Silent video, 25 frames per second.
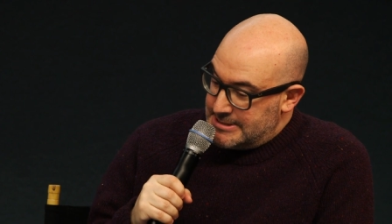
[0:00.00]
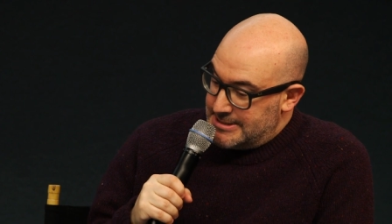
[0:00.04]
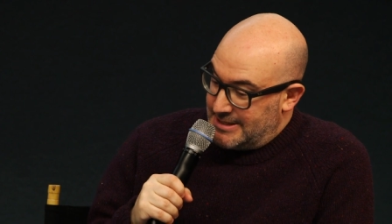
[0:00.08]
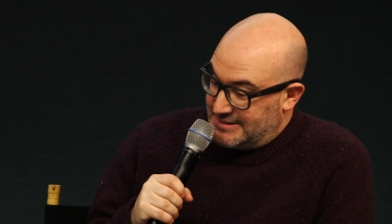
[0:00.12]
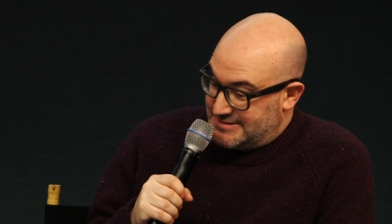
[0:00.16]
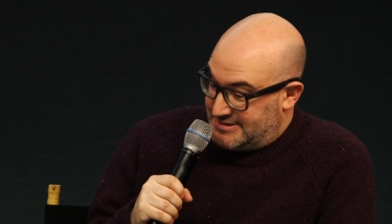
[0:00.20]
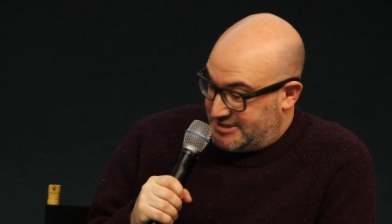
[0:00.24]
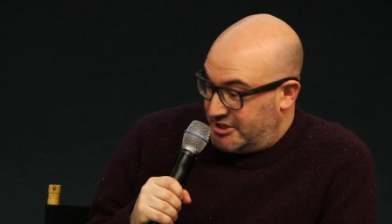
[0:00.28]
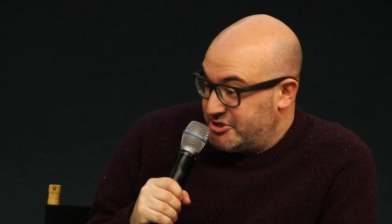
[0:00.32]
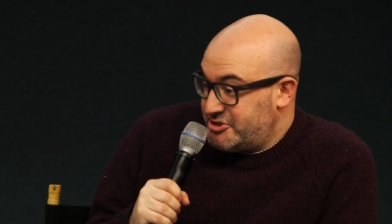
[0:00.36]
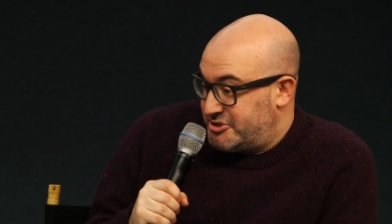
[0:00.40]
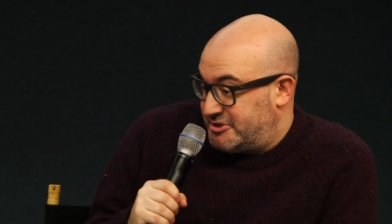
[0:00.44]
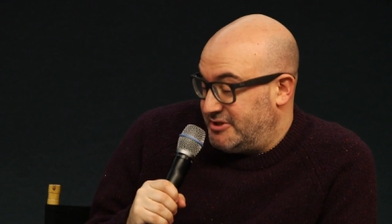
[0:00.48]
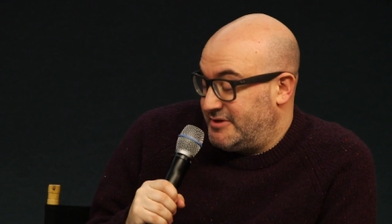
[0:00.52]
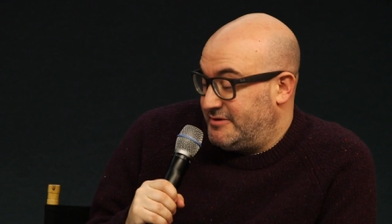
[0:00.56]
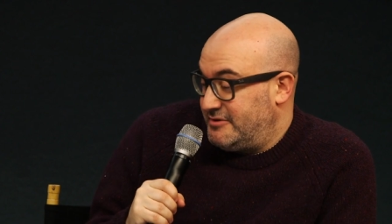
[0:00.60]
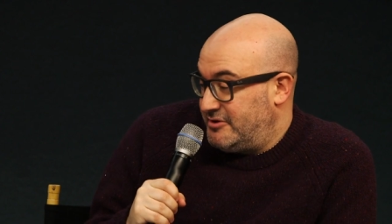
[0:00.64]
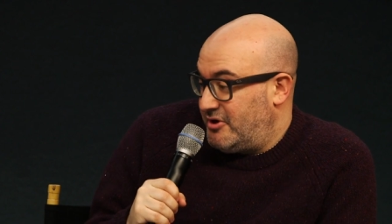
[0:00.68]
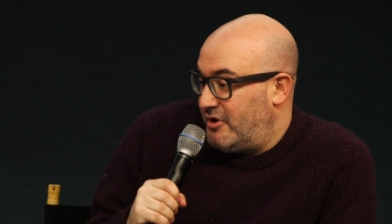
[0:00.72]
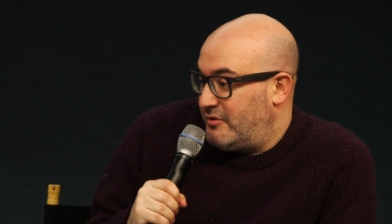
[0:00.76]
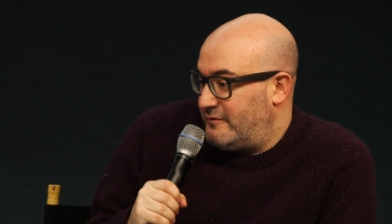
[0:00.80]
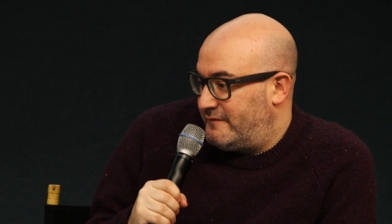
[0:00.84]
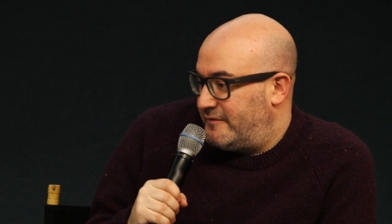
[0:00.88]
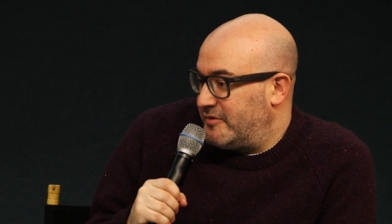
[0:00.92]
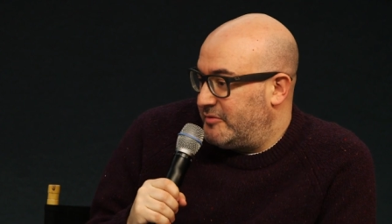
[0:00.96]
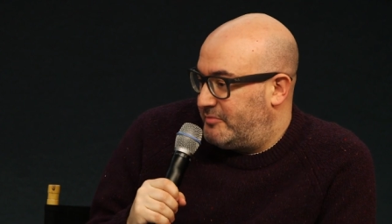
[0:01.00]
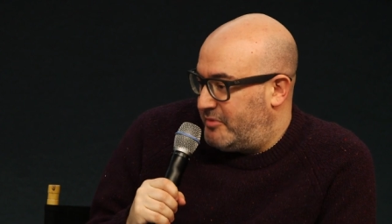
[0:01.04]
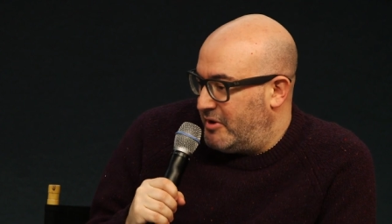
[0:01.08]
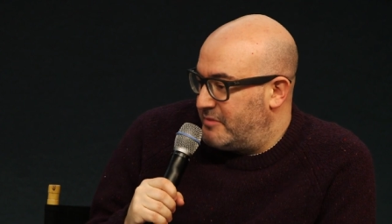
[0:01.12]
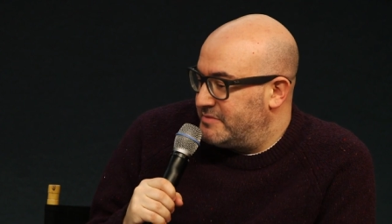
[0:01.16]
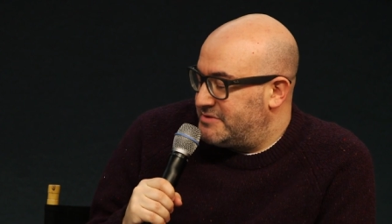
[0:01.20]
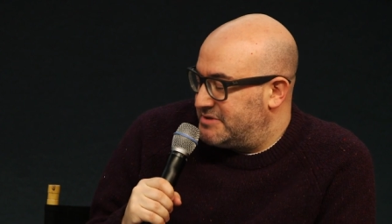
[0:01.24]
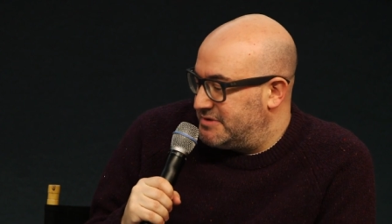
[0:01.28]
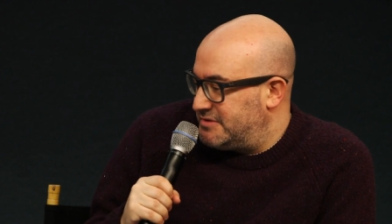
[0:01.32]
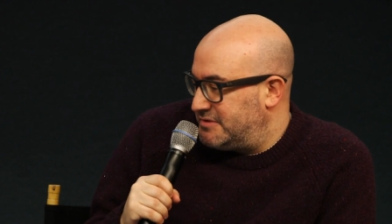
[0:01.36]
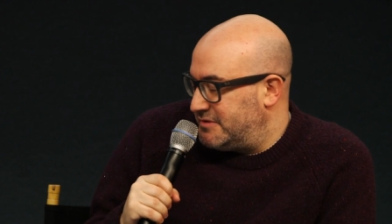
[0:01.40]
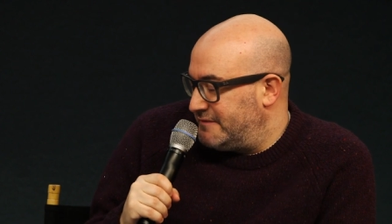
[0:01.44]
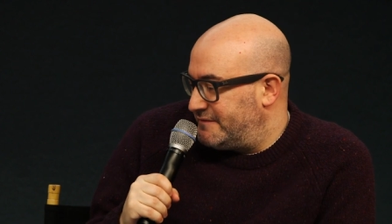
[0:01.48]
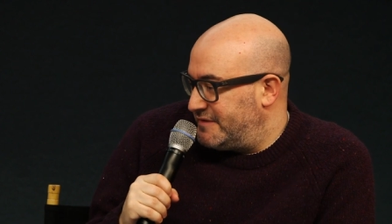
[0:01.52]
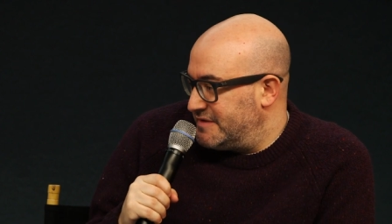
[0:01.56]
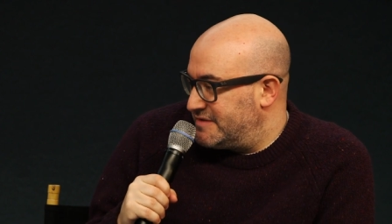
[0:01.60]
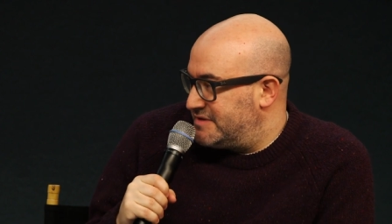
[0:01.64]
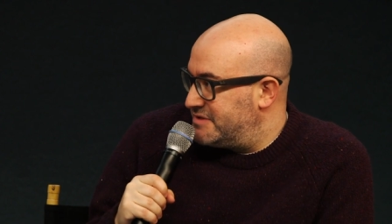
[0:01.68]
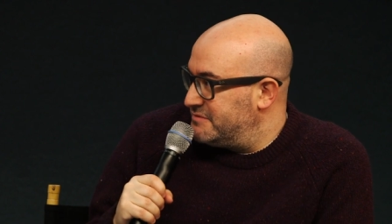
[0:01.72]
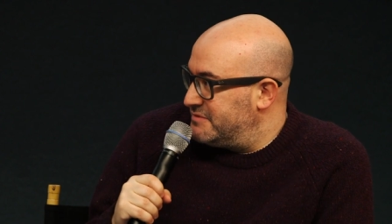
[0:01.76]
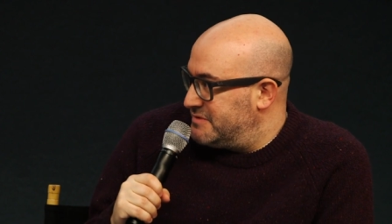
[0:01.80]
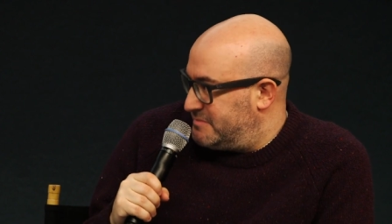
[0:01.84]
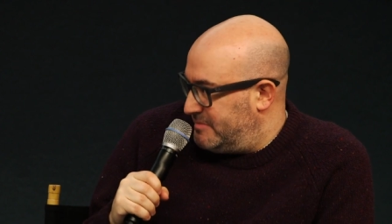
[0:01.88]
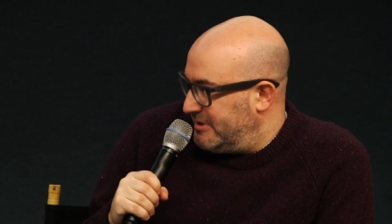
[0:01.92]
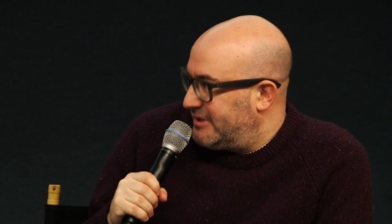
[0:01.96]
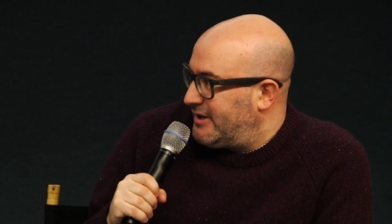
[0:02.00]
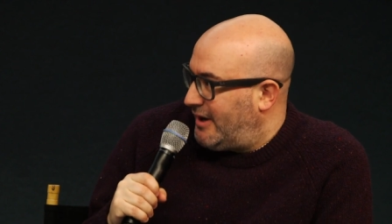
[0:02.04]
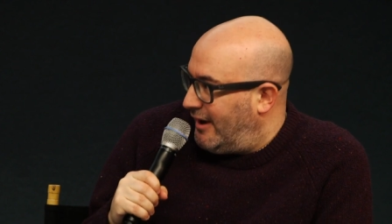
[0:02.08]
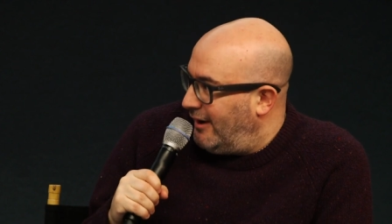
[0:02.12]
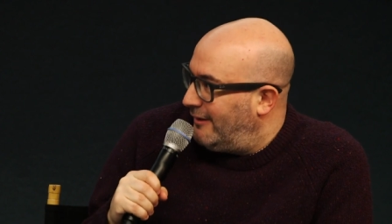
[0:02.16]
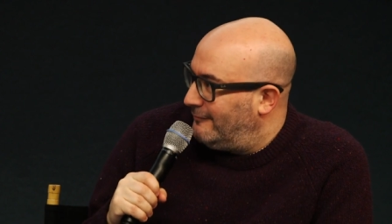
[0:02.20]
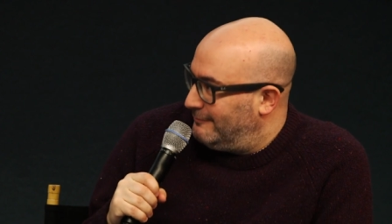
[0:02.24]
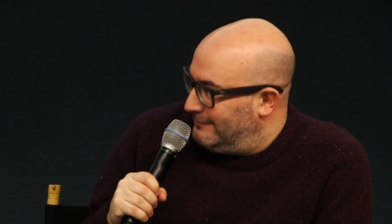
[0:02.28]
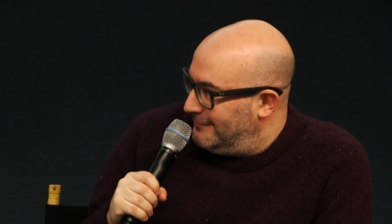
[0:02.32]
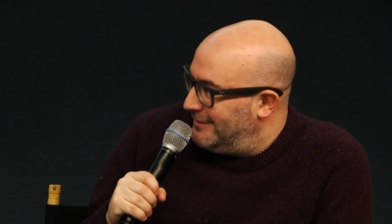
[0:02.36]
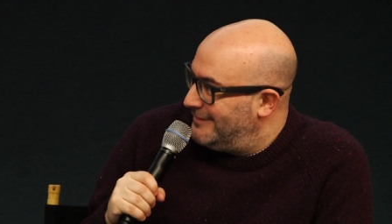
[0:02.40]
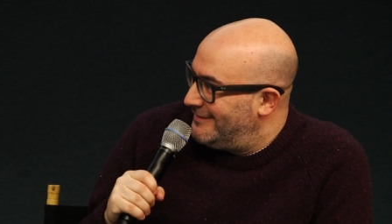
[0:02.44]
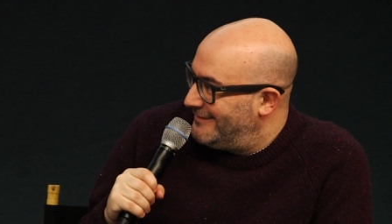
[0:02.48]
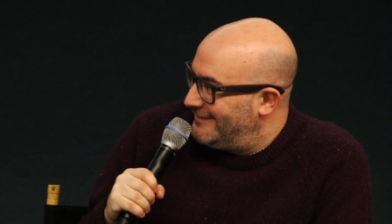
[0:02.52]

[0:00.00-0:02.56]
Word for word: essentially, you know, for the purposes of this series, become